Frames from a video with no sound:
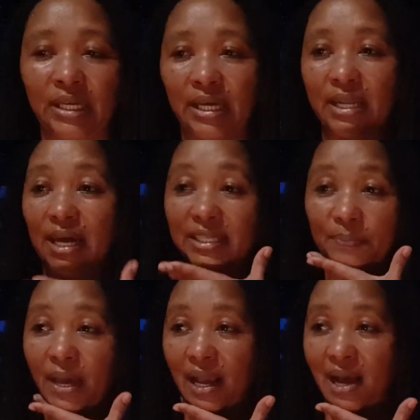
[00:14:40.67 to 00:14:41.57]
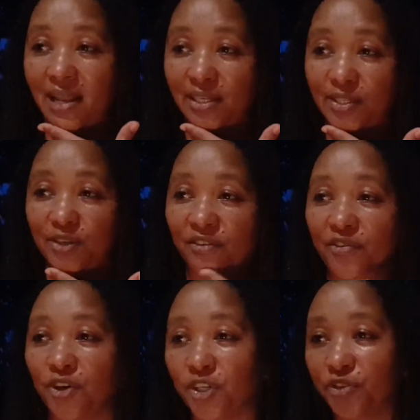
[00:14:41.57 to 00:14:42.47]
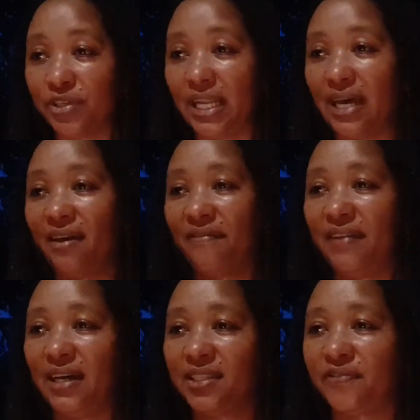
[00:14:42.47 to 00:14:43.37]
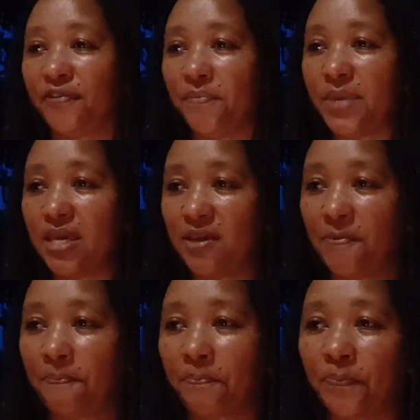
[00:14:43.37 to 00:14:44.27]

That's my kind of stuff. Country life, that's for me.